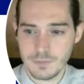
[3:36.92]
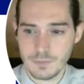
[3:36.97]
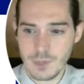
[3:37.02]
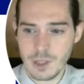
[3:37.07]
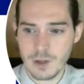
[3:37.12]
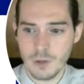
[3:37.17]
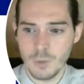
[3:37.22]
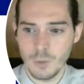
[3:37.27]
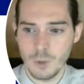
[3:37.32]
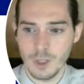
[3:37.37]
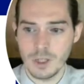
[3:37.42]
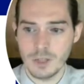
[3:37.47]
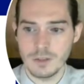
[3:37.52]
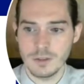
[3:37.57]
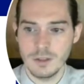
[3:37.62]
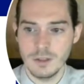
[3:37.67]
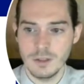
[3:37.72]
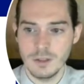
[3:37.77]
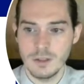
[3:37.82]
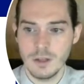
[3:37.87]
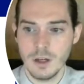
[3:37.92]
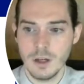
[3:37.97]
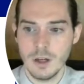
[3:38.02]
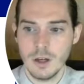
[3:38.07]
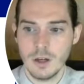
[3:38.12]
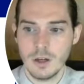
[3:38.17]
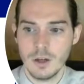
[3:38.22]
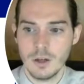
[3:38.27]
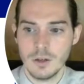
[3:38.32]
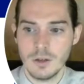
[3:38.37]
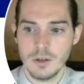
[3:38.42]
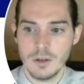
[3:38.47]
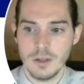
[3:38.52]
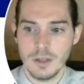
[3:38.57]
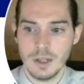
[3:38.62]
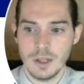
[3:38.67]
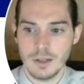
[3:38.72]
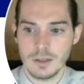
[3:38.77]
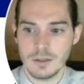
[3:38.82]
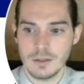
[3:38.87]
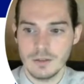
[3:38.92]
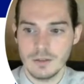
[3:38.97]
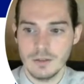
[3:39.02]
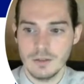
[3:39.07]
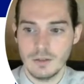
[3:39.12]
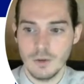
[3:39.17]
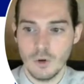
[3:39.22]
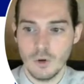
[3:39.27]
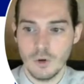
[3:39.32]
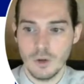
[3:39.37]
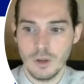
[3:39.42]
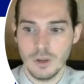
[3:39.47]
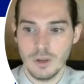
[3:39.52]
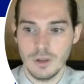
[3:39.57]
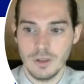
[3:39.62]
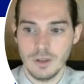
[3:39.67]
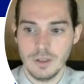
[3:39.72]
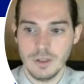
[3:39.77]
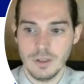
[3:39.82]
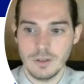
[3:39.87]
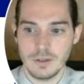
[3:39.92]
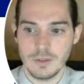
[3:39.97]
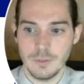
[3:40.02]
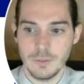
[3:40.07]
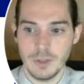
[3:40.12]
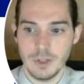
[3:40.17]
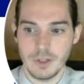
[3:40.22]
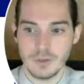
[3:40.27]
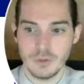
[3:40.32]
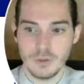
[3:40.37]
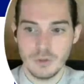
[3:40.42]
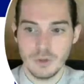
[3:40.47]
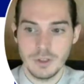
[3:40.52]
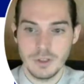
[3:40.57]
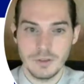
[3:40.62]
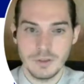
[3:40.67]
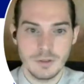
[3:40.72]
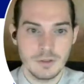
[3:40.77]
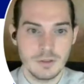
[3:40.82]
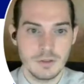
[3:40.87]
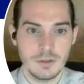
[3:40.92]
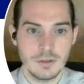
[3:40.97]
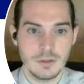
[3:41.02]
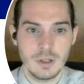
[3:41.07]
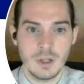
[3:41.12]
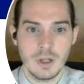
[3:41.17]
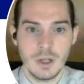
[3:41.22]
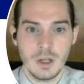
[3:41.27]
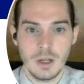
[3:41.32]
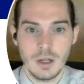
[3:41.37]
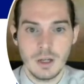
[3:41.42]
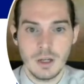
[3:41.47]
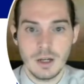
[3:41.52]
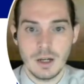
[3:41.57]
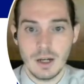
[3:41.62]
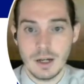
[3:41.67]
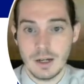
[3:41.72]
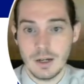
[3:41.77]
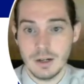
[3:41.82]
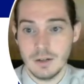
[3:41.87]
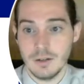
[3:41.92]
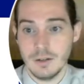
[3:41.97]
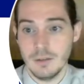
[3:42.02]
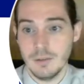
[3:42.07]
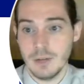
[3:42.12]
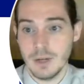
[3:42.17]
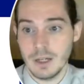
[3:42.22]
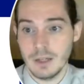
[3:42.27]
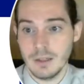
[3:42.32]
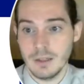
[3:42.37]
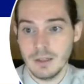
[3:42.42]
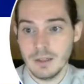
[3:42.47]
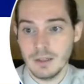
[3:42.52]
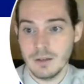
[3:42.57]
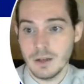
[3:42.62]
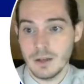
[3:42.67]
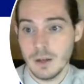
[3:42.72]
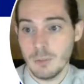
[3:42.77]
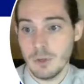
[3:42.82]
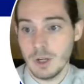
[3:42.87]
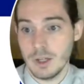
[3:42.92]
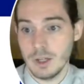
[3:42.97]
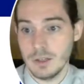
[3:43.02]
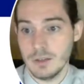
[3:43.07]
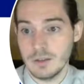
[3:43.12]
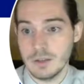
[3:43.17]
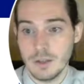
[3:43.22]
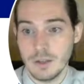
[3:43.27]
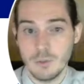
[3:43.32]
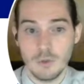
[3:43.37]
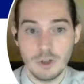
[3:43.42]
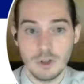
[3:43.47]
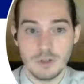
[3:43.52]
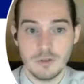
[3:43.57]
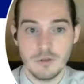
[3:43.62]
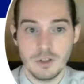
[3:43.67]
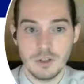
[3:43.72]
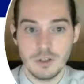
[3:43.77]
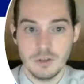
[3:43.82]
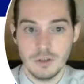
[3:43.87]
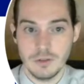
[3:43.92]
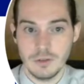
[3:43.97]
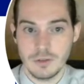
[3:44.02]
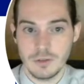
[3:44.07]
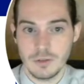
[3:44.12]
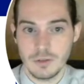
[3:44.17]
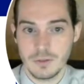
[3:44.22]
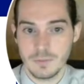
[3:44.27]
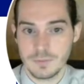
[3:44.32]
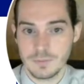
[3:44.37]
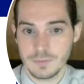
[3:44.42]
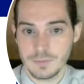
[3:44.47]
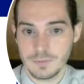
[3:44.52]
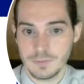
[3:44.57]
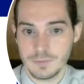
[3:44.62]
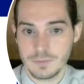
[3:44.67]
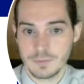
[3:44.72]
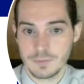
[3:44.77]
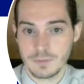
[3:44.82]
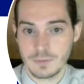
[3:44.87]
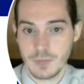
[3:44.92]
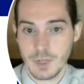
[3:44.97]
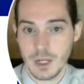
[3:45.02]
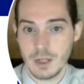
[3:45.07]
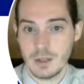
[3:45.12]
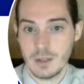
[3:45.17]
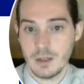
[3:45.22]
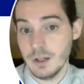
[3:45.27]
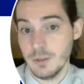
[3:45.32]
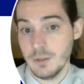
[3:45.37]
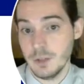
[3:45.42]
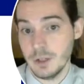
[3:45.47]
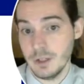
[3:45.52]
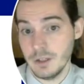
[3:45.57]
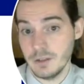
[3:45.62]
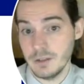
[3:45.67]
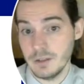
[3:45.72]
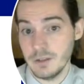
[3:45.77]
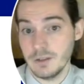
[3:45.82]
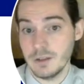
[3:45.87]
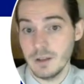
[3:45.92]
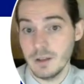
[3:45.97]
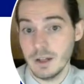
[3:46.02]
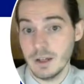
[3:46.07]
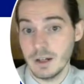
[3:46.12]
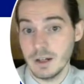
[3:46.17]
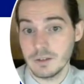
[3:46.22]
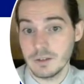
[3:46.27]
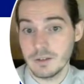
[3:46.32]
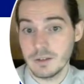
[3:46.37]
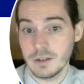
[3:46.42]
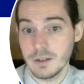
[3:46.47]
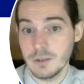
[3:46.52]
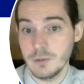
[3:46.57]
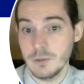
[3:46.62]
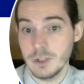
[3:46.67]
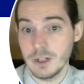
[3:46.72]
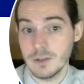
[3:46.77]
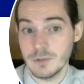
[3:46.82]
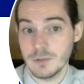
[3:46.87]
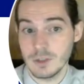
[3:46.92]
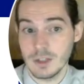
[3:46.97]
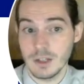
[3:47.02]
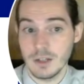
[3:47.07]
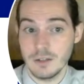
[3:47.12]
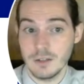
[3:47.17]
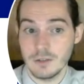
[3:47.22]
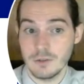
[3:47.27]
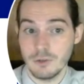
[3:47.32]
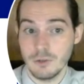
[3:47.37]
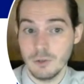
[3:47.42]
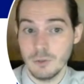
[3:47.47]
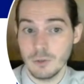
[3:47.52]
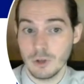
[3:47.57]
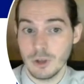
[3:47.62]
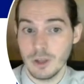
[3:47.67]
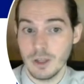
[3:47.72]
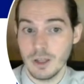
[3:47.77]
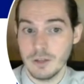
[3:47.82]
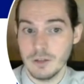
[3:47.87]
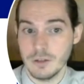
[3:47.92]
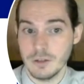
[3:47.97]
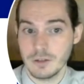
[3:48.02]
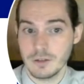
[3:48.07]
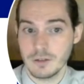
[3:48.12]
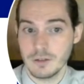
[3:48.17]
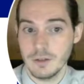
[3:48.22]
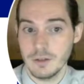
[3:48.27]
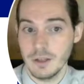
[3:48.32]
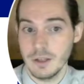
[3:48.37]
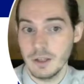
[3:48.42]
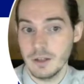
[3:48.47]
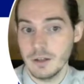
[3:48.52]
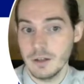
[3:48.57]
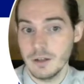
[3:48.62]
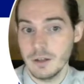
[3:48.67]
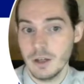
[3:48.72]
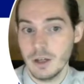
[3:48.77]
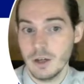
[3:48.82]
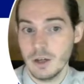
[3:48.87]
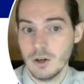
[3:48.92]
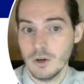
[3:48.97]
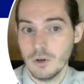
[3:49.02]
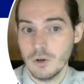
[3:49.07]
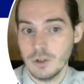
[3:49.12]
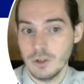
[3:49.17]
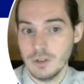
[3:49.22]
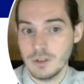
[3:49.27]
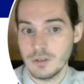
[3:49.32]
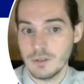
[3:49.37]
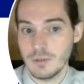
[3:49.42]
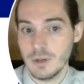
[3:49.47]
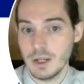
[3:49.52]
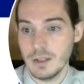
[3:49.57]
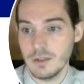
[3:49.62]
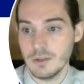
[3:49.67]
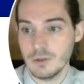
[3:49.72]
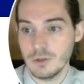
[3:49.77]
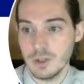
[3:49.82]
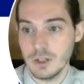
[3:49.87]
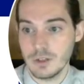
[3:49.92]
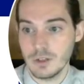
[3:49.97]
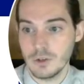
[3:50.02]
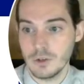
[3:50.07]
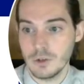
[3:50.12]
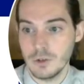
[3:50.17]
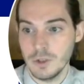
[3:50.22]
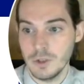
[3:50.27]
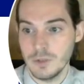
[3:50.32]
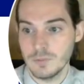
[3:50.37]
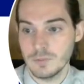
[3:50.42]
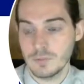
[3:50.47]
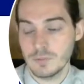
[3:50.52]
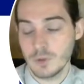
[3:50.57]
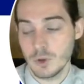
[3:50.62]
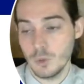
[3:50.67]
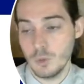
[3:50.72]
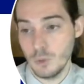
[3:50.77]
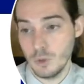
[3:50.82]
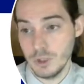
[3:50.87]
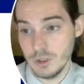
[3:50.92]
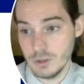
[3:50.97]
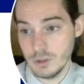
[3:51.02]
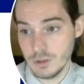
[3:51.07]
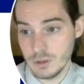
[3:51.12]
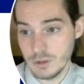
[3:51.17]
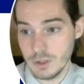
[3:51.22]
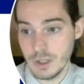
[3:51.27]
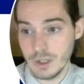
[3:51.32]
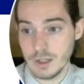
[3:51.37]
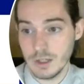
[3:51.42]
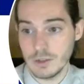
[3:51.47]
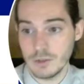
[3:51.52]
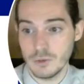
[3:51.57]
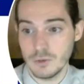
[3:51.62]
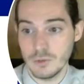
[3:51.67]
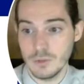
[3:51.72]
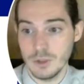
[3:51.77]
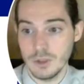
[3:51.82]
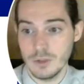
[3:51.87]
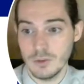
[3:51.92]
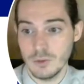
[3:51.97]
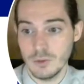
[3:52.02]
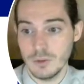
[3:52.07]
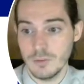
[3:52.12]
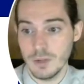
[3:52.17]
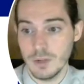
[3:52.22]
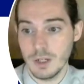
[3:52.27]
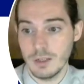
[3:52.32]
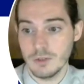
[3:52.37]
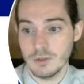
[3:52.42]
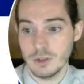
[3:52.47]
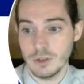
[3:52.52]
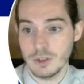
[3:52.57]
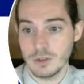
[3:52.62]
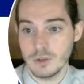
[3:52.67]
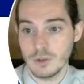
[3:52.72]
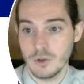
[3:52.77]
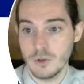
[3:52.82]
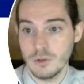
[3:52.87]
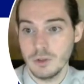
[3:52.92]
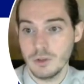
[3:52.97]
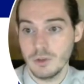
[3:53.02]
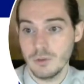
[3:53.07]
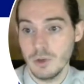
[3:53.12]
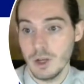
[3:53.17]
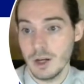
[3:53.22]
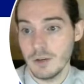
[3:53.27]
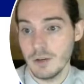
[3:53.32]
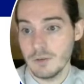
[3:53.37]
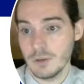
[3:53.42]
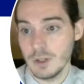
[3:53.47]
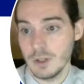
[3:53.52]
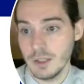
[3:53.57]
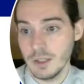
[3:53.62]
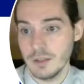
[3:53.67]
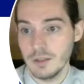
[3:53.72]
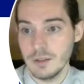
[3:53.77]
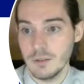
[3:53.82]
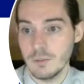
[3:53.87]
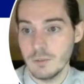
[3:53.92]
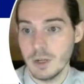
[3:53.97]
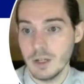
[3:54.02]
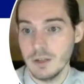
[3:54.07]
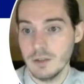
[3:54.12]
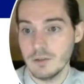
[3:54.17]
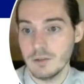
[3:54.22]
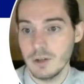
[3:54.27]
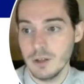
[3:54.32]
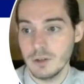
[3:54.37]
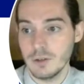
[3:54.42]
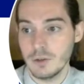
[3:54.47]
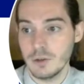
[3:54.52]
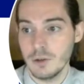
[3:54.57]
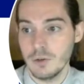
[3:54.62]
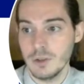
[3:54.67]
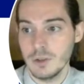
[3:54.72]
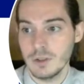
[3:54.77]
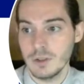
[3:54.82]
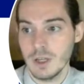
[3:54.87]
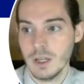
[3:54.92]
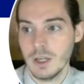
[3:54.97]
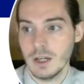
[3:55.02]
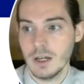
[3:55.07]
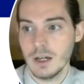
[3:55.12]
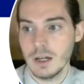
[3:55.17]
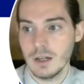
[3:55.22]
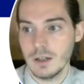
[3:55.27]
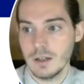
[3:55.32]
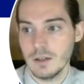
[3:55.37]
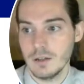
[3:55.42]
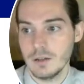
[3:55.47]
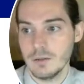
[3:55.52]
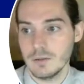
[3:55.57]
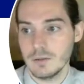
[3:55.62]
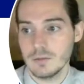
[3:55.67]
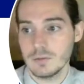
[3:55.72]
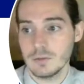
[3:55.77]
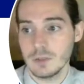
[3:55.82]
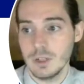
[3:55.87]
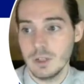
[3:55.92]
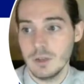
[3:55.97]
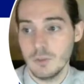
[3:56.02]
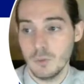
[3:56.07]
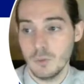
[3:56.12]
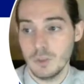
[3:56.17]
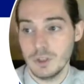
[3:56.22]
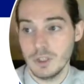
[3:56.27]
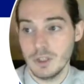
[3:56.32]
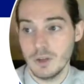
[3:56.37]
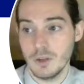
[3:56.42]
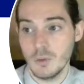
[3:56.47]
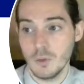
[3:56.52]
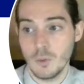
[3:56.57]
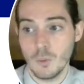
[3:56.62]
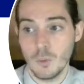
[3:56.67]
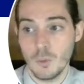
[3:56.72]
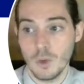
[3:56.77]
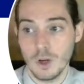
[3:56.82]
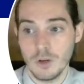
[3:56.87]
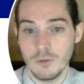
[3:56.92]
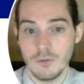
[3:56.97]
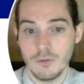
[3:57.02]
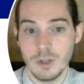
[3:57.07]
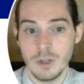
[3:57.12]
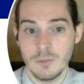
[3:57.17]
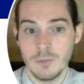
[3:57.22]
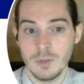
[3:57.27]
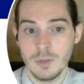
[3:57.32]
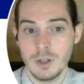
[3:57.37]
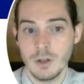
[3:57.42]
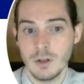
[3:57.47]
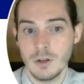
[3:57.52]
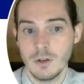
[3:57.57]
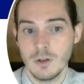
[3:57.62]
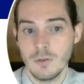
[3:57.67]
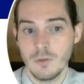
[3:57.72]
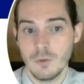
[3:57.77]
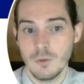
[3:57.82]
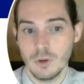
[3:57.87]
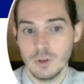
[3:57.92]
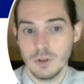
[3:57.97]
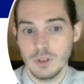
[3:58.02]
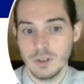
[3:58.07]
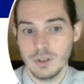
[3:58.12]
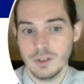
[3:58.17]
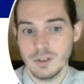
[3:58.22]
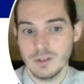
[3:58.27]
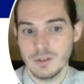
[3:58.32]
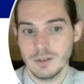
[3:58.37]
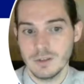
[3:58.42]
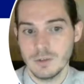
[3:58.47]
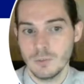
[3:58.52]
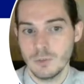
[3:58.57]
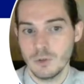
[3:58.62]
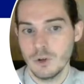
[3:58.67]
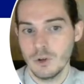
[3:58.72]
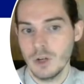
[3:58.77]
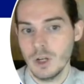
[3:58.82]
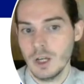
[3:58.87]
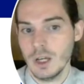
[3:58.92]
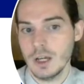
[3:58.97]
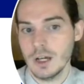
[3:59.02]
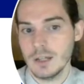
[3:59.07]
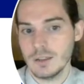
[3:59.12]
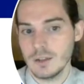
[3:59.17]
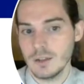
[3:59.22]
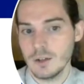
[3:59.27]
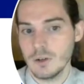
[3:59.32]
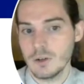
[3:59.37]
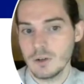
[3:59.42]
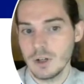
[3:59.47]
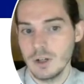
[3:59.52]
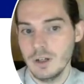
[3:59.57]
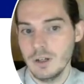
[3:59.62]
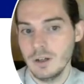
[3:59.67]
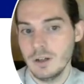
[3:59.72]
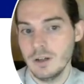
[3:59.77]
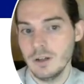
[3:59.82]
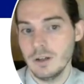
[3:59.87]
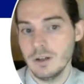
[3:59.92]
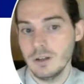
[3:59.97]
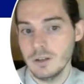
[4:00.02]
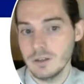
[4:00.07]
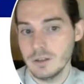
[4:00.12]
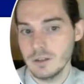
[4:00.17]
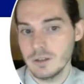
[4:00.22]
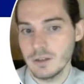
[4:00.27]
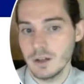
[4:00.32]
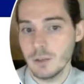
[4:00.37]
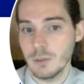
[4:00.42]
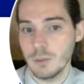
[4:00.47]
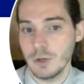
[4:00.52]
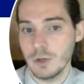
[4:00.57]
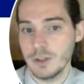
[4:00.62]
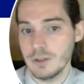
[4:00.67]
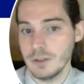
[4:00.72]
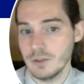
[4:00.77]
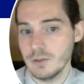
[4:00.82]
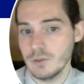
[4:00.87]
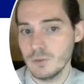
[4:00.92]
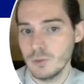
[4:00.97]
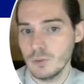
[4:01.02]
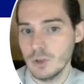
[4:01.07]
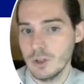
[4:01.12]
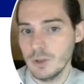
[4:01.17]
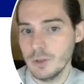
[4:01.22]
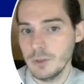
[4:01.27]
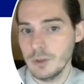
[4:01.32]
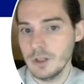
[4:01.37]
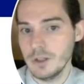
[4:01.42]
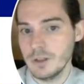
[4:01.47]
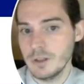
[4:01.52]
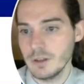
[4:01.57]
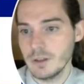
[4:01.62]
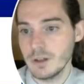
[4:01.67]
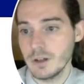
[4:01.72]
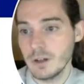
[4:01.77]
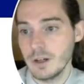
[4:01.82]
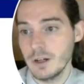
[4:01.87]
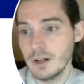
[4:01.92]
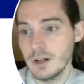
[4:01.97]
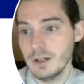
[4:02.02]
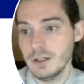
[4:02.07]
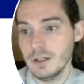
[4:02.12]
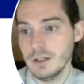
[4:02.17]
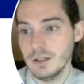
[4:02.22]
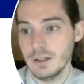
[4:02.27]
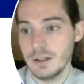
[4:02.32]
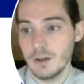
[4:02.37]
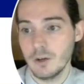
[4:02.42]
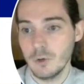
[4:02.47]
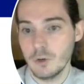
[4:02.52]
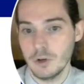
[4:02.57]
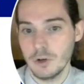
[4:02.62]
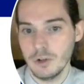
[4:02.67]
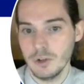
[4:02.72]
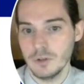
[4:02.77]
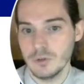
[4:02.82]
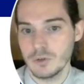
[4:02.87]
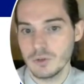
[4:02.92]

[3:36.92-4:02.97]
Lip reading: we can see that all its measures are divided applying time restrictions, eliminating large time jumps and extreme outliers. Then, on its valid trajectory, we take a zoom into the valid trajectories. We have 19 valid trajectories, and if we take one of them, for this example, a second cleaning is applied to eliminate clearly erroneous